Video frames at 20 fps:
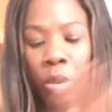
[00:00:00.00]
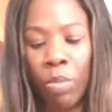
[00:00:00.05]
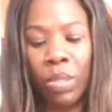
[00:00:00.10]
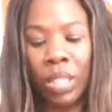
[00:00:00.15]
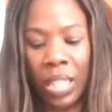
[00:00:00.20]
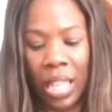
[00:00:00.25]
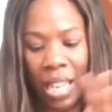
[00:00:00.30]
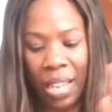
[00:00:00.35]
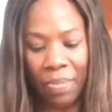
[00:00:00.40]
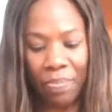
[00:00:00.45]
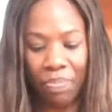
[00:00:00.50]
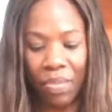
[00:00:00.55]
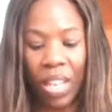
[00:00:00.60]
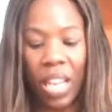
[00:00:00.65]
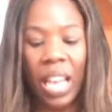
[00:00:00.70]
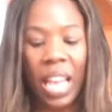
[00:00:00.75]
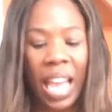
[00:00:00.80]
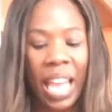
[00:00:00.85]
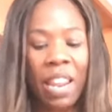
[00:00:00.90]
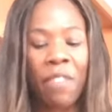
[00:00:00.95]
It was like,
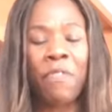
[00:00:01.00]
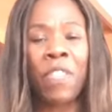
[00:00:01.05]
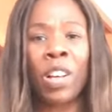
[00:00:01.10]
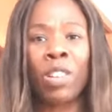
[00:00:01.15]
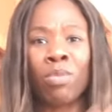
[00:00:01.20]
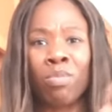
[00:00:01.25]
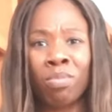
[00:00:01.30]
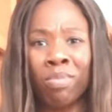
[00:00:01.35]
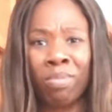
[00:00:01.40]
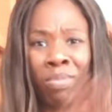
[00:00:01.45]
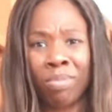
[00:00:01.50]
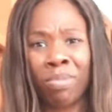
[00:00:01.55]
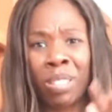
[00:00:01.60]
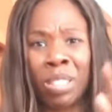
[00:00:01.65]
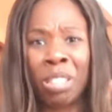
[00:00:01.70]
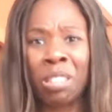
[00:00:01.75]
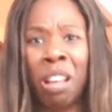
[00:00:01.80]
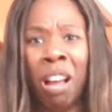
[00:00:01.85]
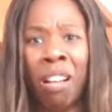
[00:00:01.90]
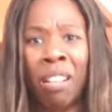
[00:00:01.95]
and it felt
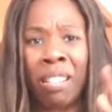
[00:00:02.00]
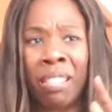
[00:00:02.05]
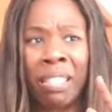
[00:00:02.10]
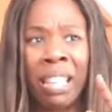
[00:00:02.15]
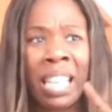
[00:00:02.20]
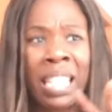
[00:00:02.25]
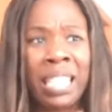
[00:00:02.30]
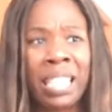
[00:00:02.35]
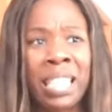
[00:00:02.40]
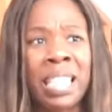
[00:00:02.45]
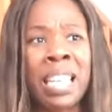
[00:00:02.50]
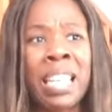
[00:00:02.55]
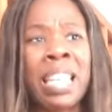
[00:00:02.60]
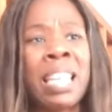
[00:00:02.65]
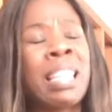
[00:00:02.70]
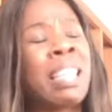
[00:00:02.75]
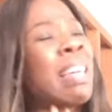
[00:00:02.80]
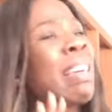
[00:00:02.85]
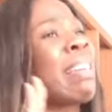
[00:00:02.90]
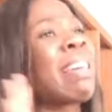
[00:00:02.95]
stuck, like
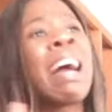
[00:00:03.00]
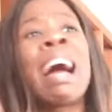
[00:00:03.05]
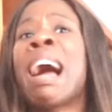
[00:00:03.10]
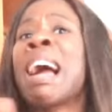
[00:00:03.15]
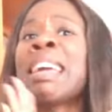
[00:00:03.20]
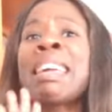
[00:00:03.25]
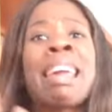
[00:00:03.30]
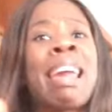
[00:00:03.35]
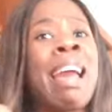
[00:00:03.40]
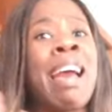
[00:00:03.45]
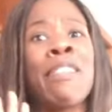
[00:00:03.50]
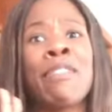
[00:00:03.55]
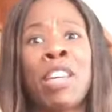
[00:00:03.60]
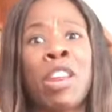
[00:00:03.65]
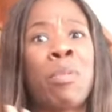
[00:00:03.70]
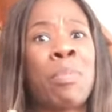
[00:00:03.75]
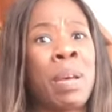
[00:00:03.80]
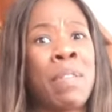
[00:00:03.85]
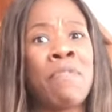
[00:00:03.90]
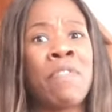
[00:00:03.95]
sticky. Like I can't have
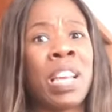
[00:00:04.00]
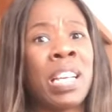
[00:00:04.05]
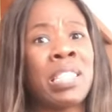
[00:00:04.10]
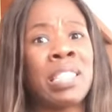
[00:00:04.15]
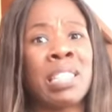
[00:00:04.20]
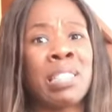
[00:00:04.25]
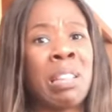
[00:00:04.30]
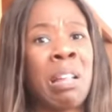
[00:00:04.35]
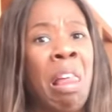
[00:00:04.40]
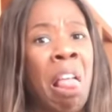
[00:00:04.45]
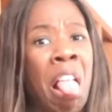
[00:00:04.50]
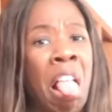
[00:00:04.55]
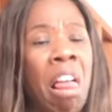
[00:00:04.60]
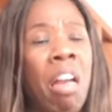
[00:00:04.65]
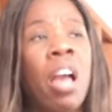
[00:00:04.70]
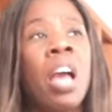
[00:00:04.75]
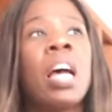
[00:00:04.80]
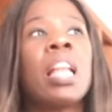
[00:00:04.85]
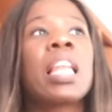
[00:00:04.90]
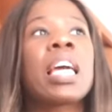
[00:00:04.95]
that on my face. That's like, eh.